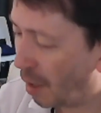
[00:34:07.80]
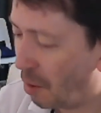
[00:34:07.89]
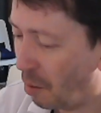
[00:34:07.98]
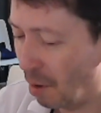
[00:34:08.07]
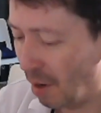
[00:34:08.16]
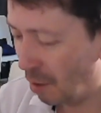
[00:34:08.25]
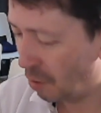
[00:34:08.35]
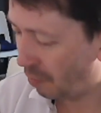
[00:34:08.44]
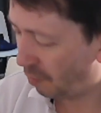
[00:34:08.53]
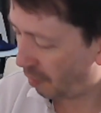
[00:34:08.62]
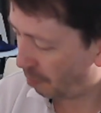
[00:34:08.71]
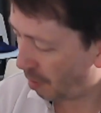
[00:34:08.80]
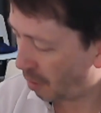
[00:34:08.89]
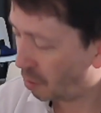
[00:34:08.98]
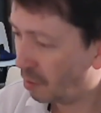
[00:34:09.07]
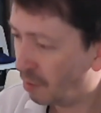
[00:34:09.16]
Go on, 105th
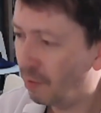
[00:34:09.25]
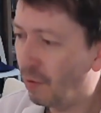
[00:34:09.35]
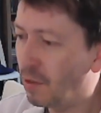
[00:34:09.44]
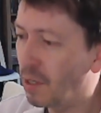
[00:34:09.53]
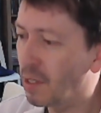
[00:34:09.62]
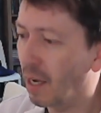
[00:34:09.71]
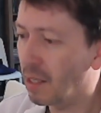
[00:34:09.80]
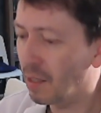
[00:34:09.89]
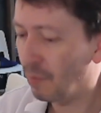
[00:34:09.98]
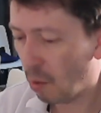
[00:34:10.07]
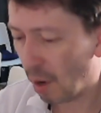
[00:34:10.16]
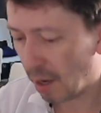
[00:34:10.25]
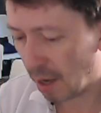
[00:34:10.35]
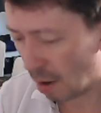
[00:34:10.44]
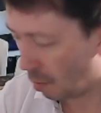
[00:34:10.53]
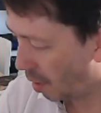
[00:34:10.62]
page, 156. Let's have a quick
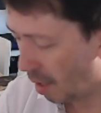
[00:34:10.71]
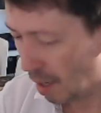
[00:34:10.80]
go.